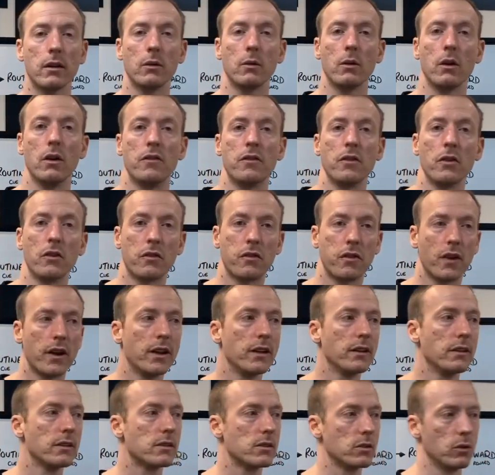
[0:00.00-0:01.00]
If your
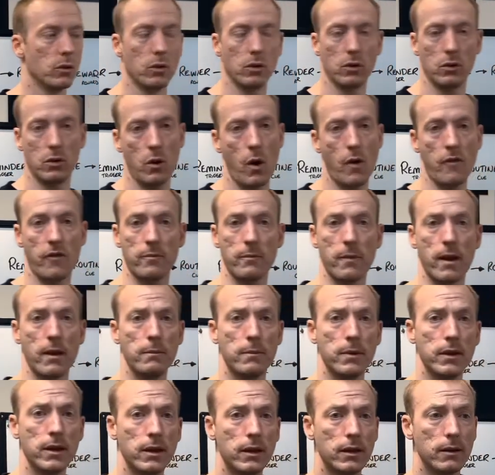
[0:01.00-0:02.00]
friend or whoever it may
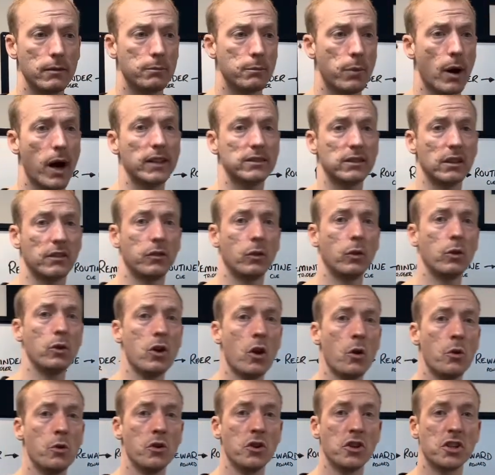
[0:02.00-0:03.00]
be buys it for you
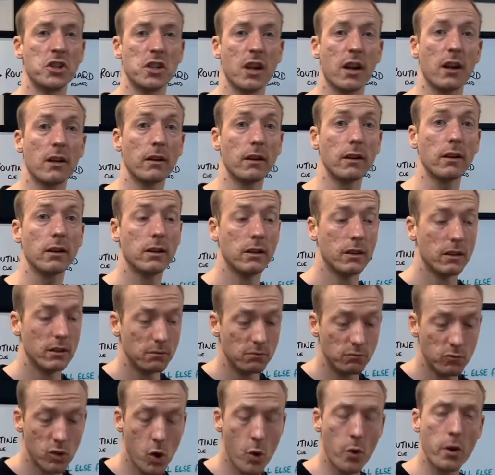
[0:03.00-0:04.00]
and you share it,
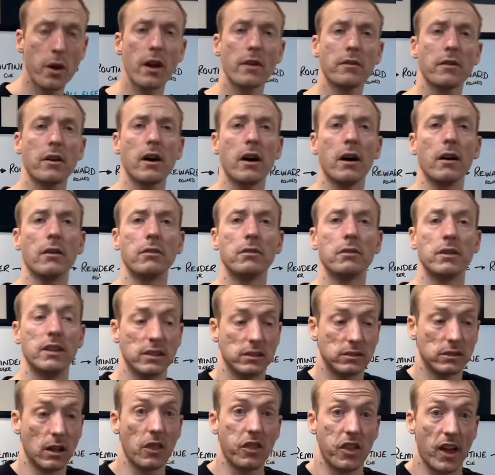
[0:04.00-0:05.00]
you only have half. There's
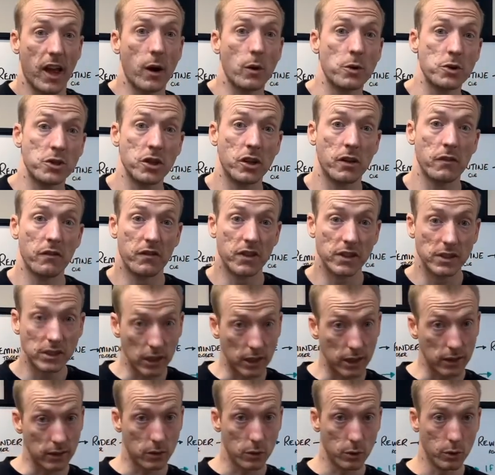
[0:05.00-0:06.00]
nothing else you can
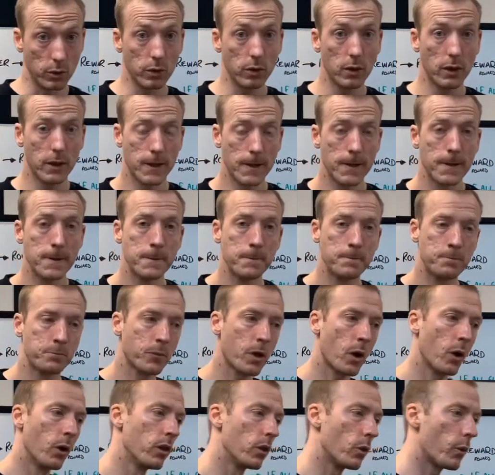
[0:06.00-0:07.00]
physically do.
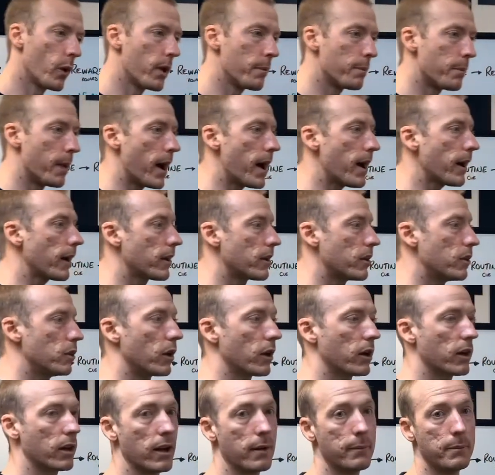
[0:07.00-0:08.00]
On the way back, you're not
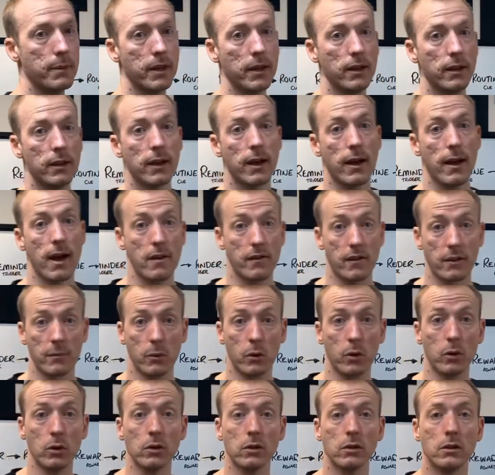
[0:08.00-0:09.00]
going to be having
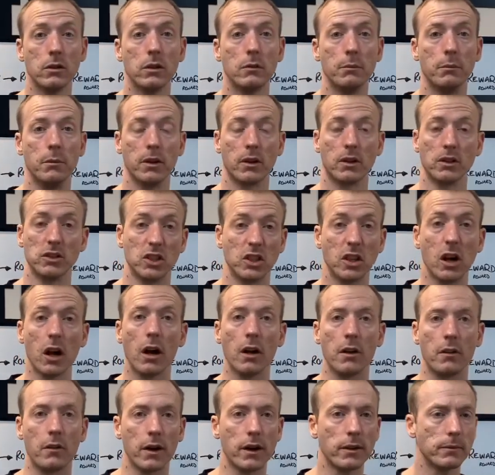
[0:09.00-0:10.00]
more because you
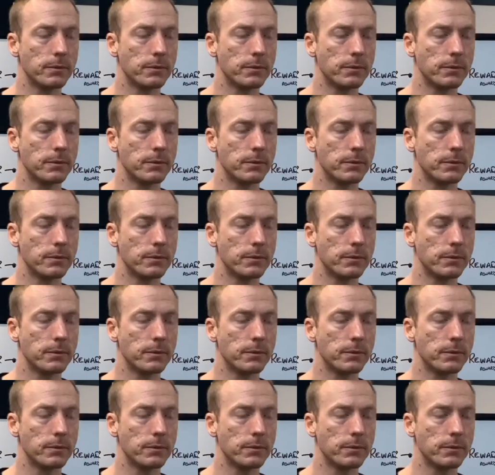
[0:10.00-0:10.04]
can't, right?